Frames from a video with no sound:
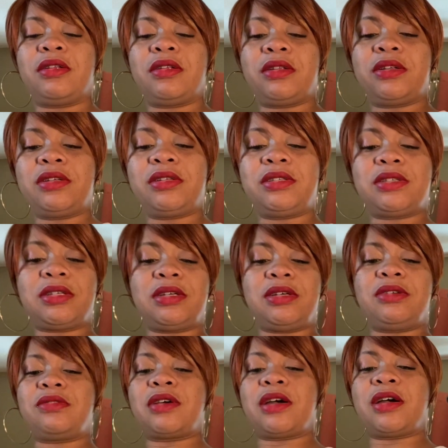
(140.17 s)
Let's see,
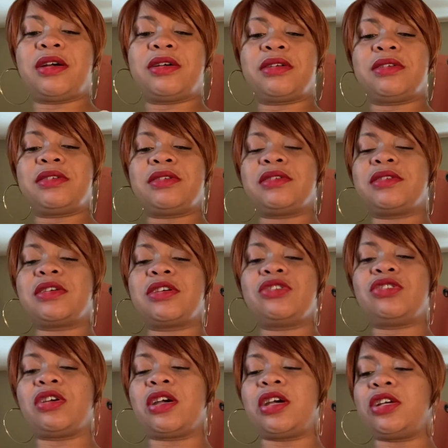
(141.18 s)
you guys. Let's get
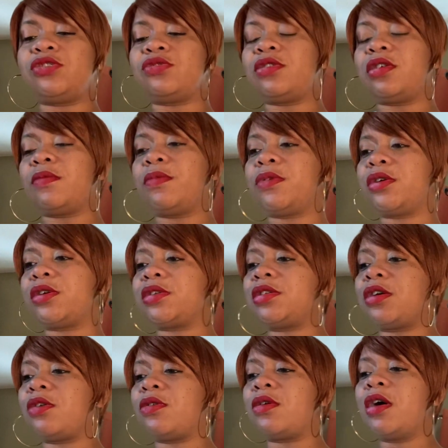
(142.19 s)
your angel number.
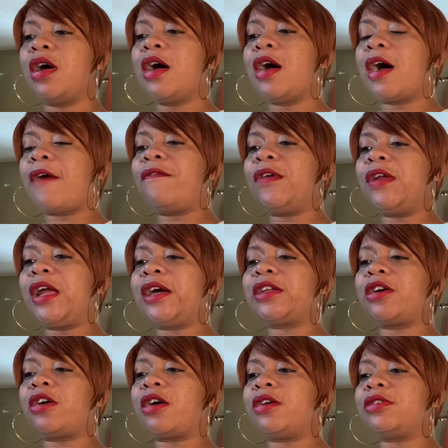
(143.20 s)
So, I feel like
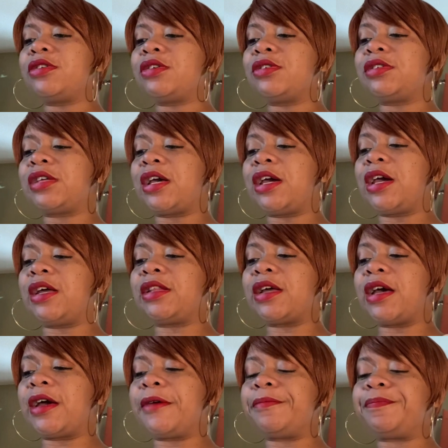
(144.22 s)
you're also saying
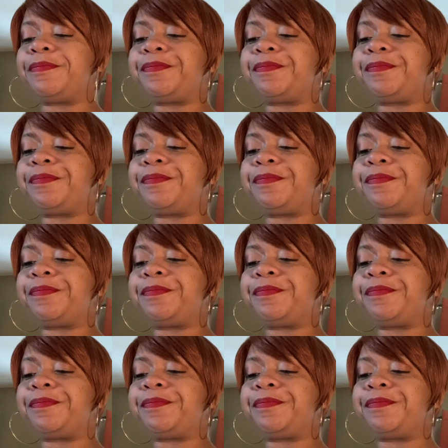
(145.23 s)
that.